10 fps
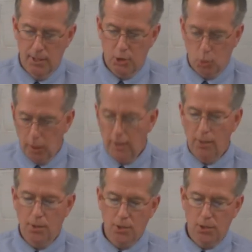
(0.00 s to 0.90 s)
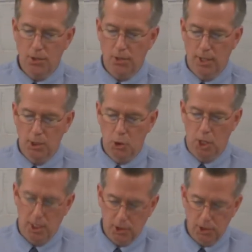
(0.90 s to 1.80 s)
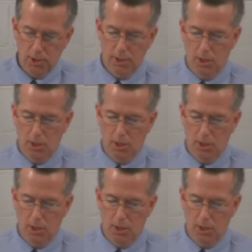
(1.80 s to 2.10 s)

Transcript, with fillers: swindlers, unjust,